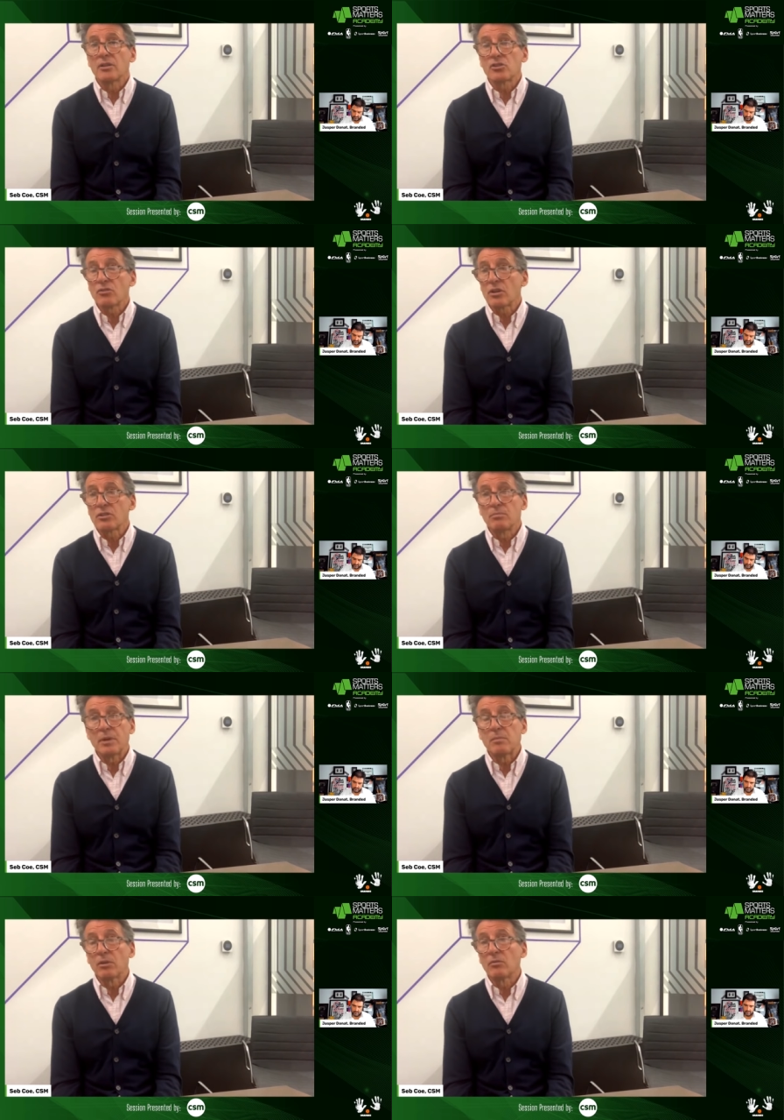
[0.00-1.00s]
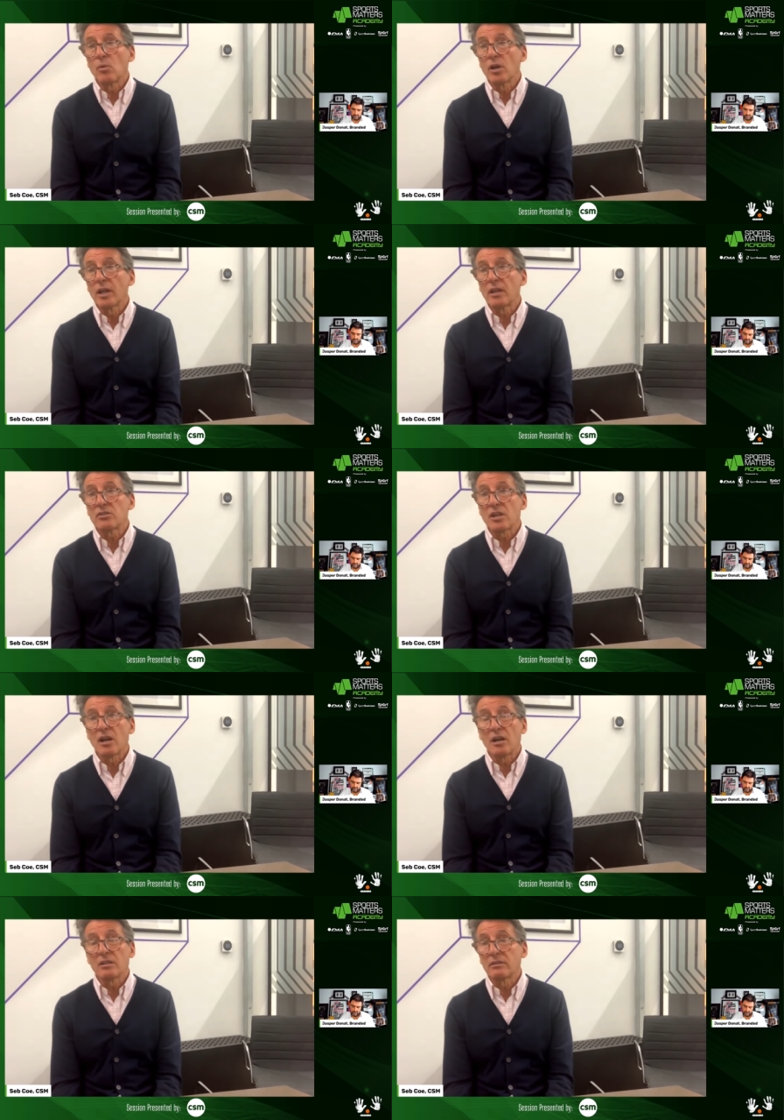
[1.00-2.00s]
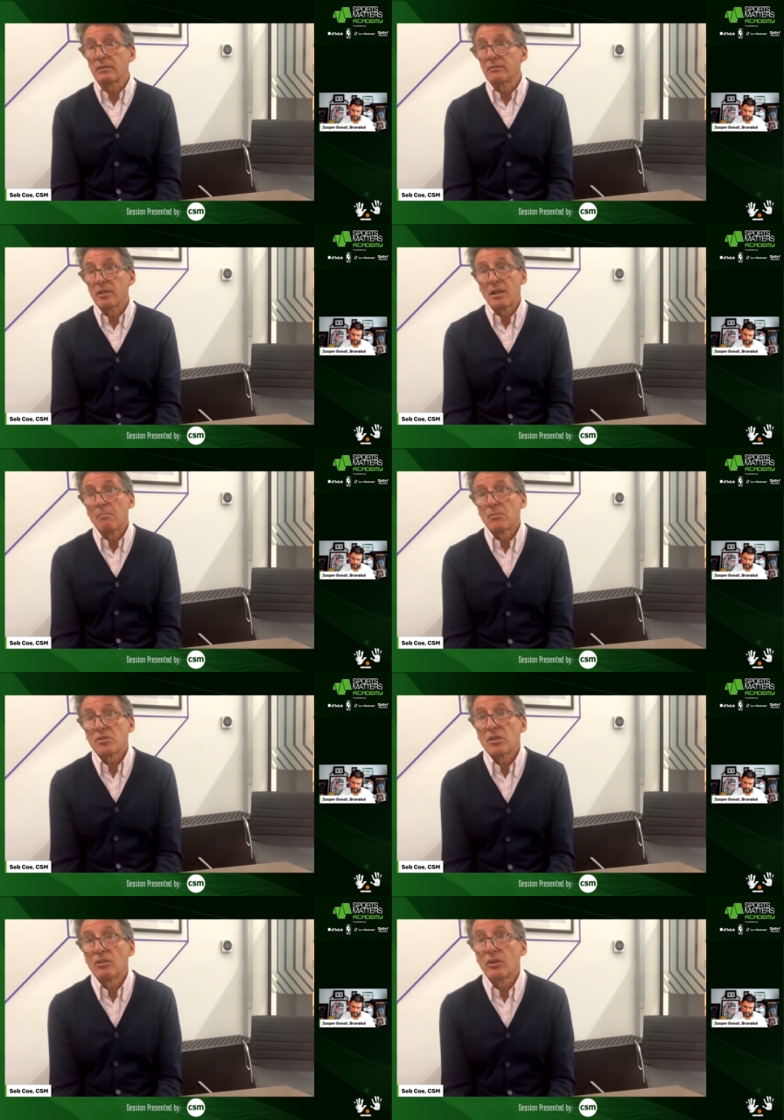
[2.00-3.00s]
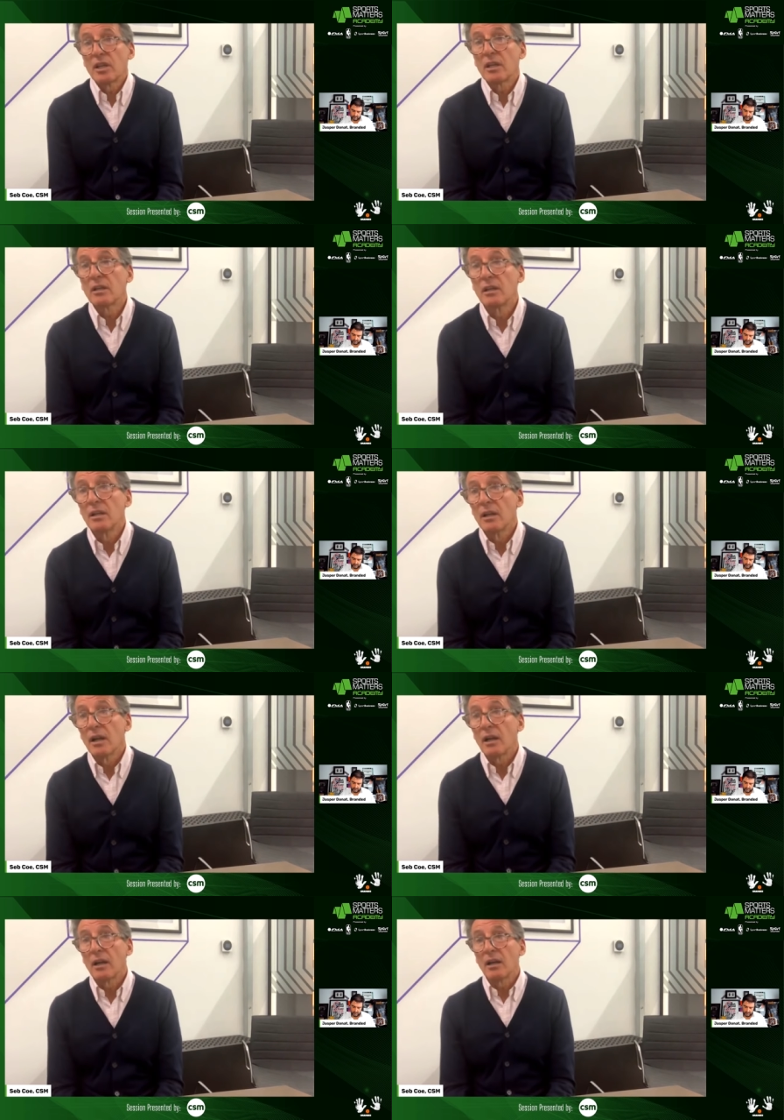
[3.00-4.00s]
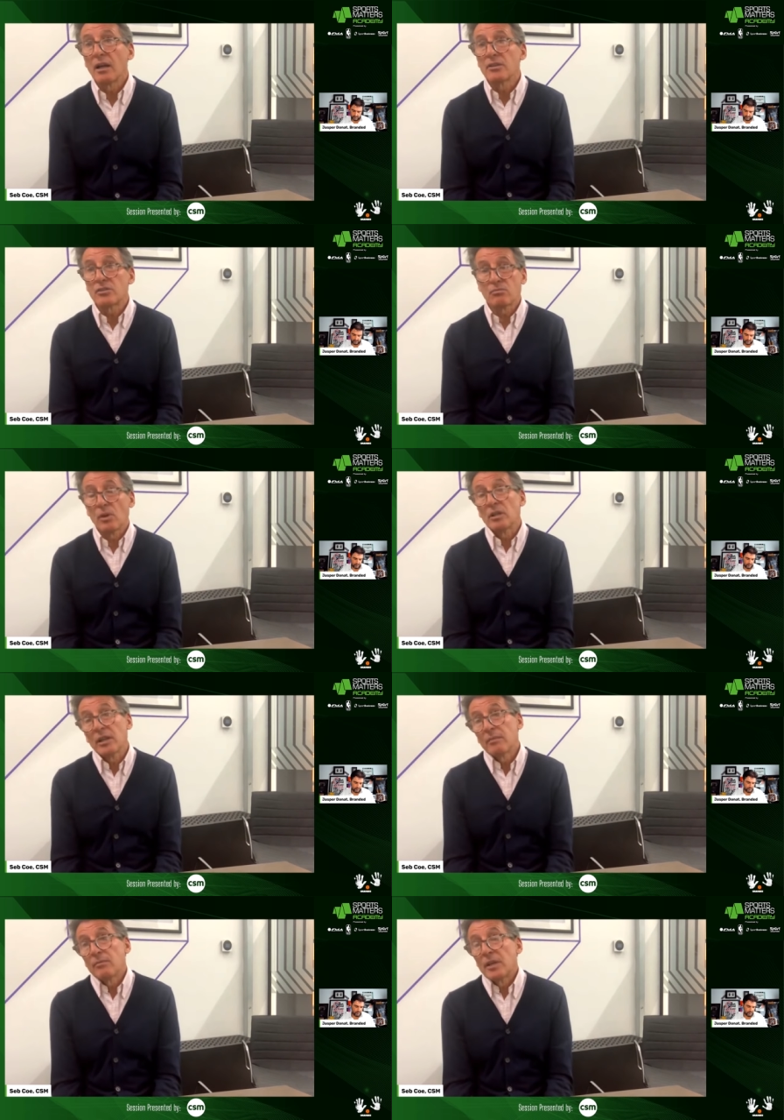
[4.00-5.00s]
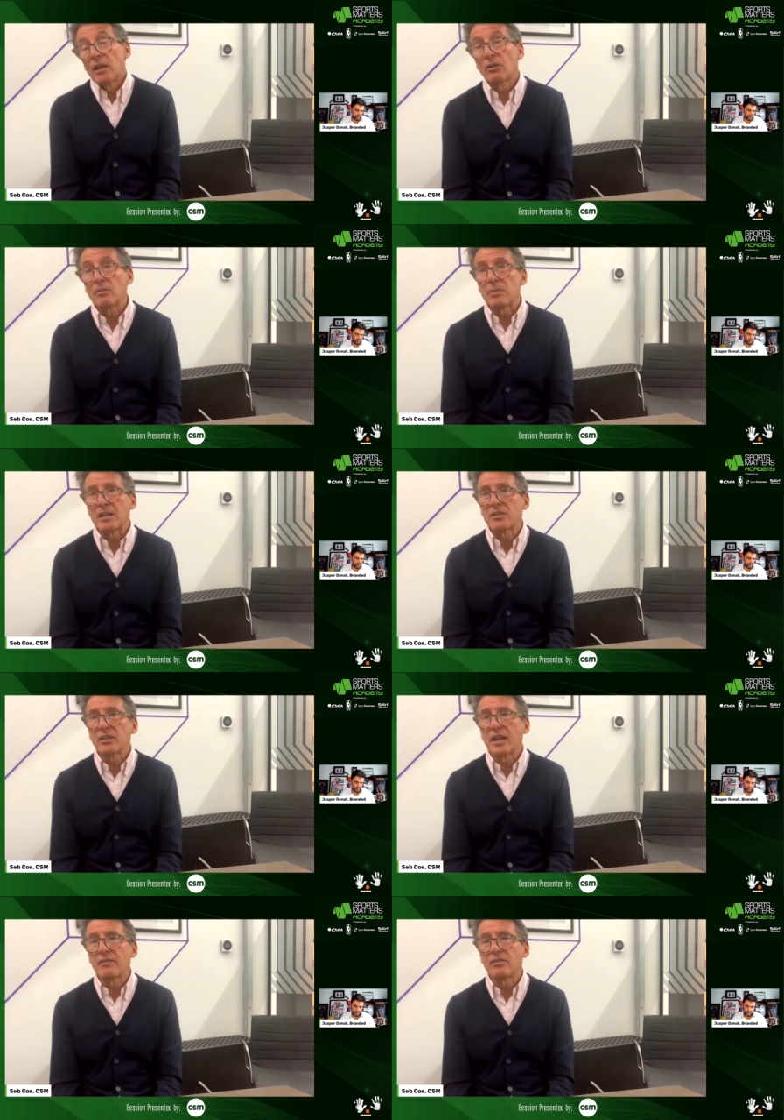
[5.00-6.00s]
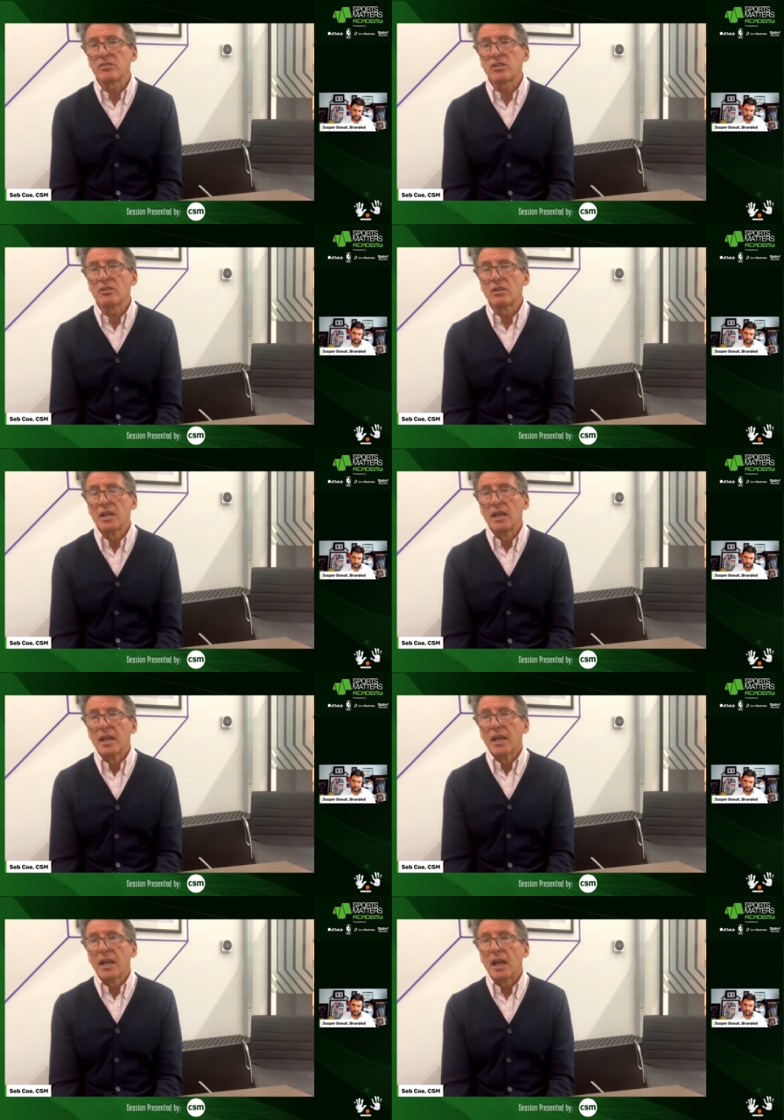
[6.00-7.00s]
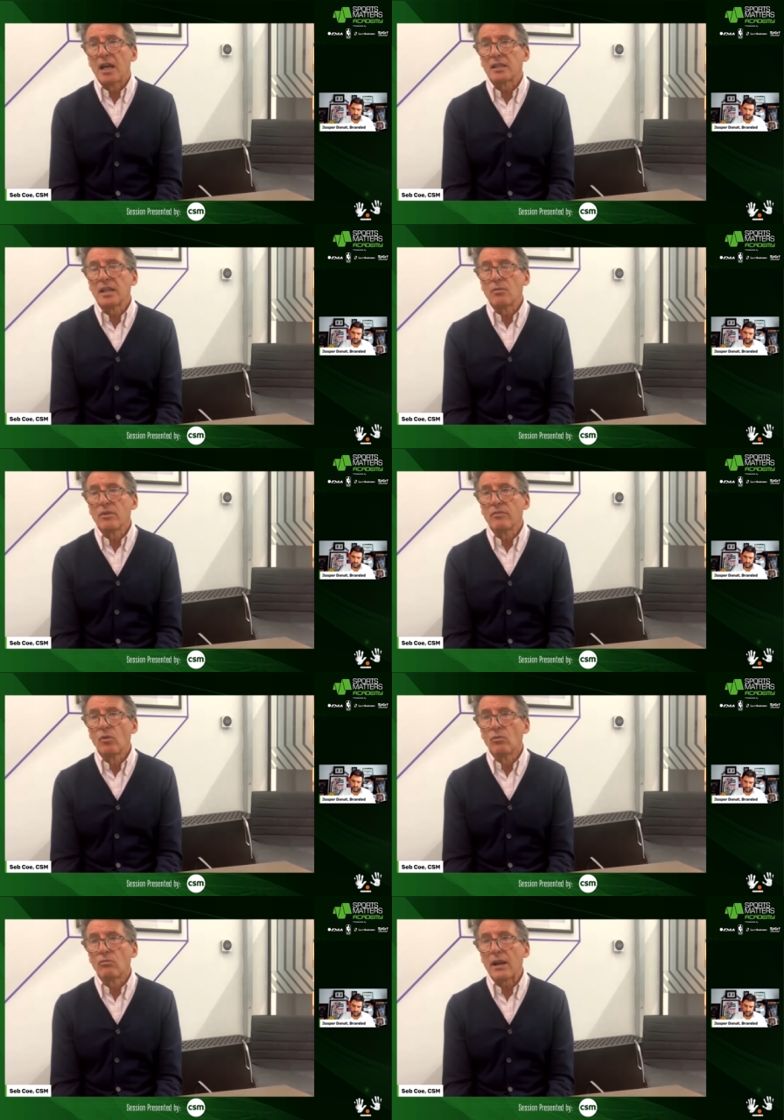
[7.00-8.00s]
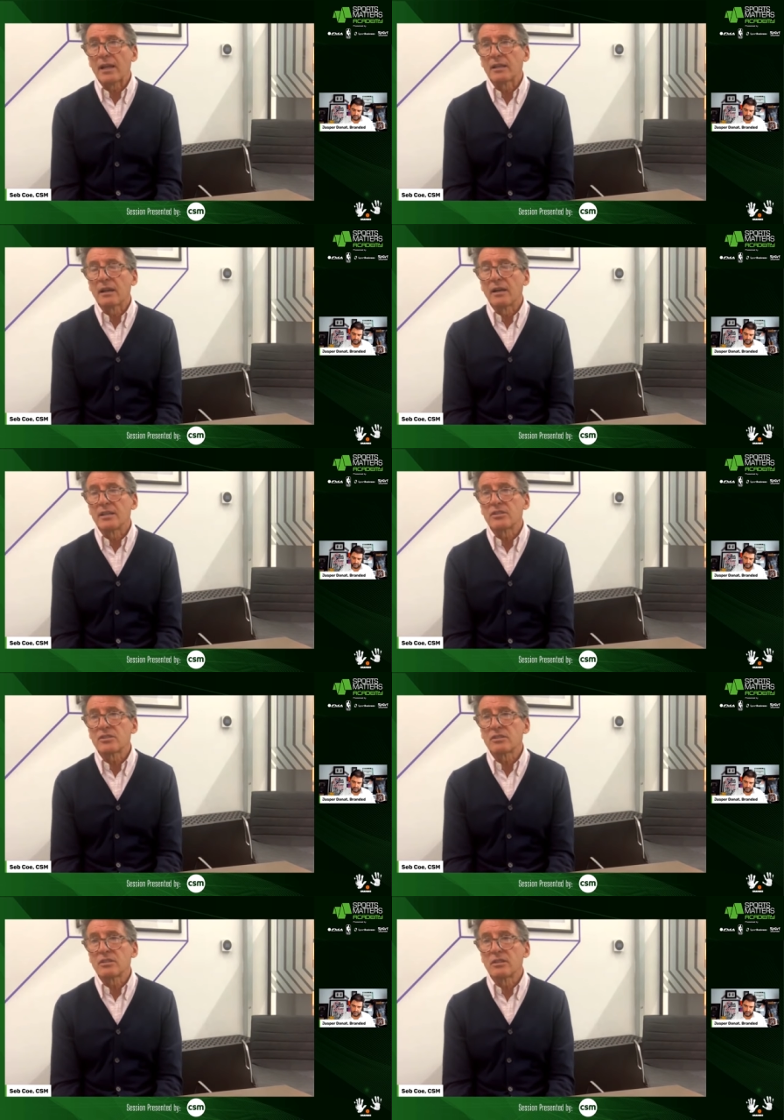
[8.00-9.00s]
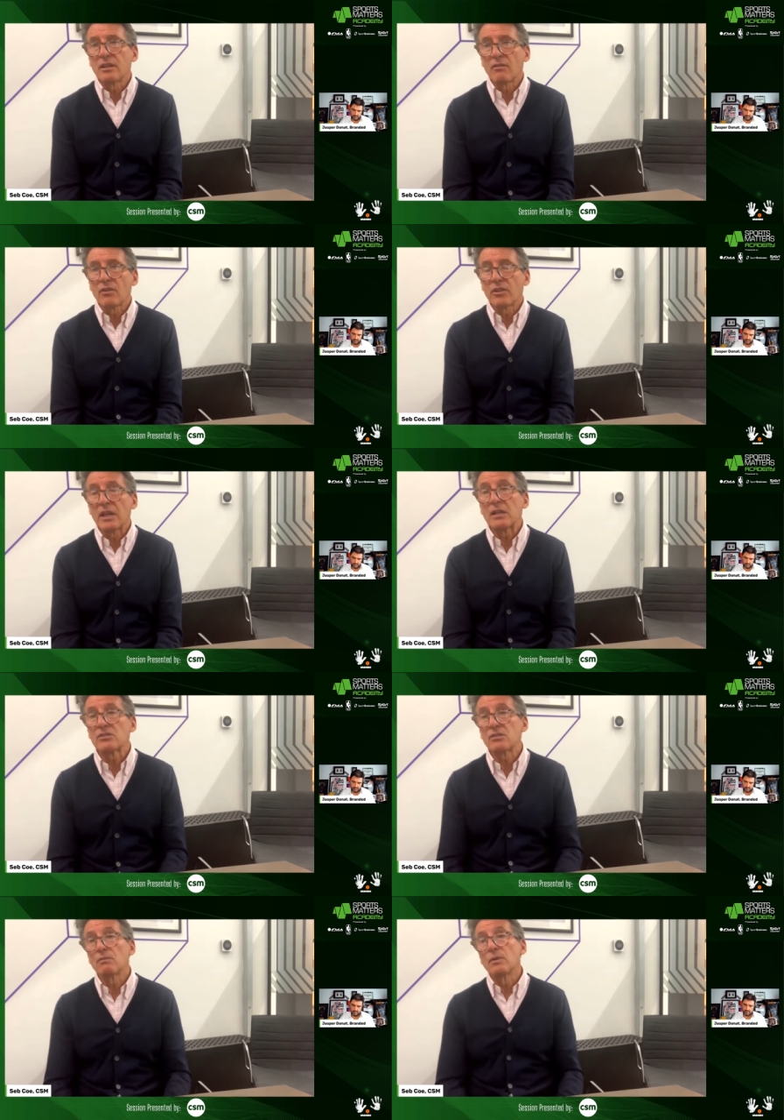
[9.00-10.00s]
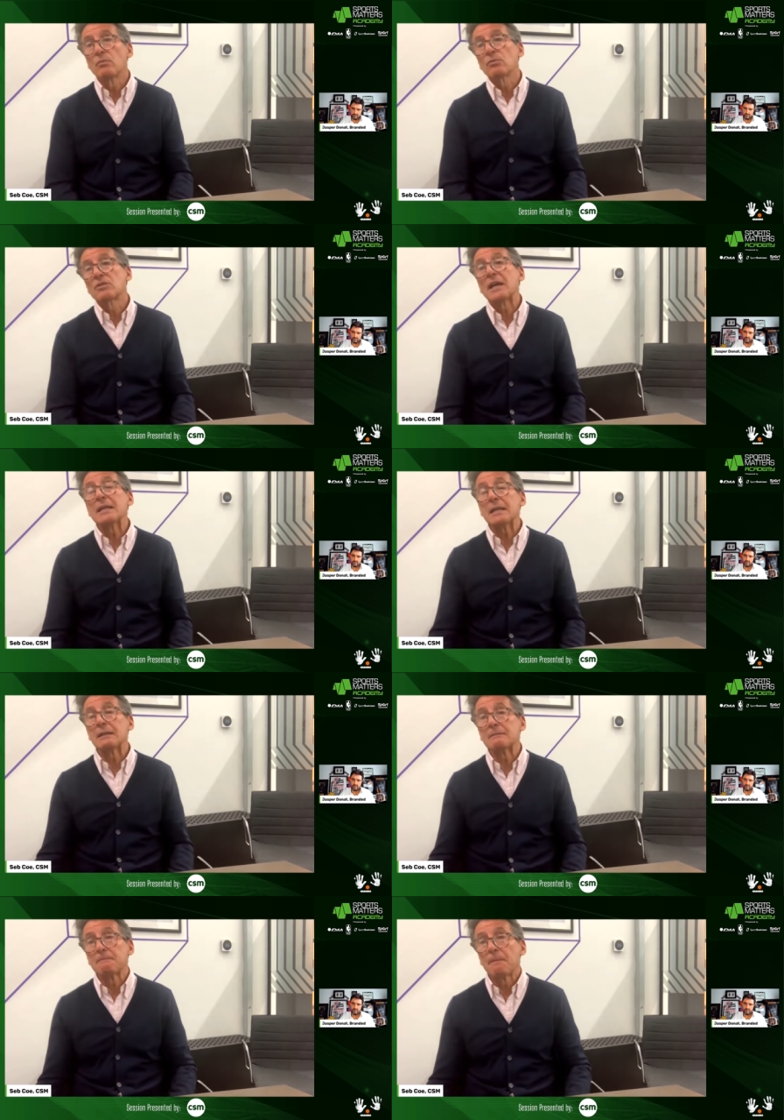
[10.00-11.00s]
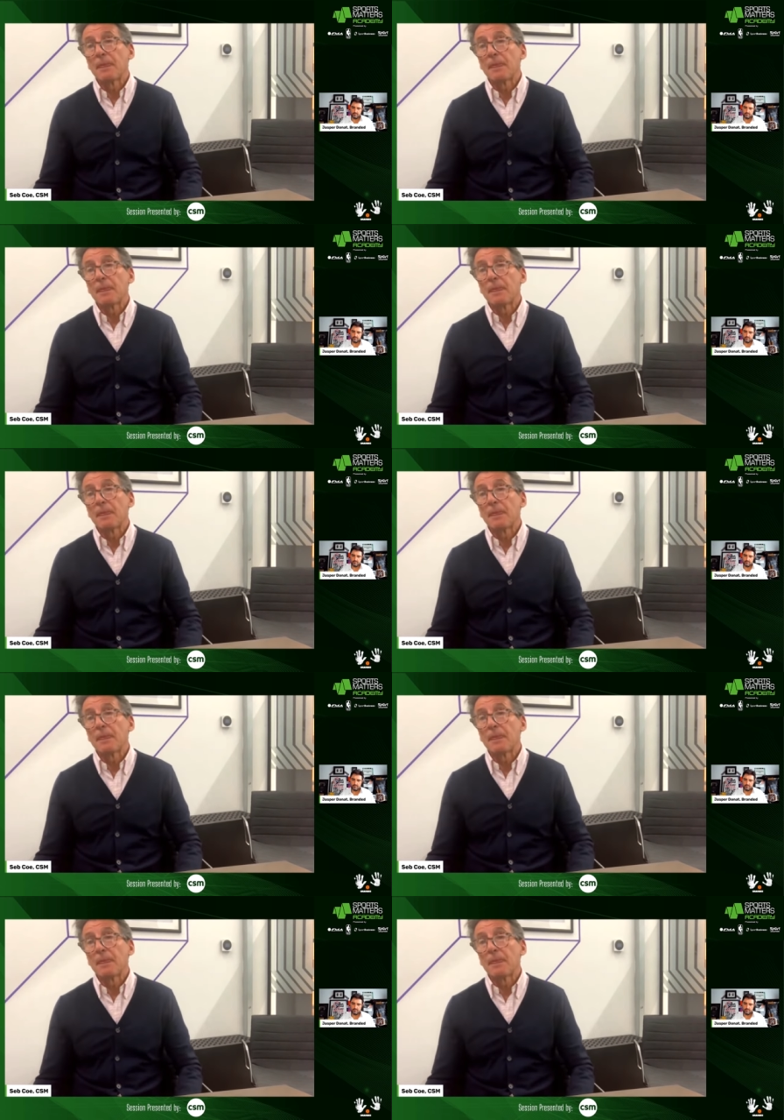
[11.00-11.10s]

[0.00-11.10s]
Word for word: a, a, structure. People are working as hard. The, the numbers are looking uh, as well. They're, they're looking better than ever. So I think we've all recognised that there are things that we will take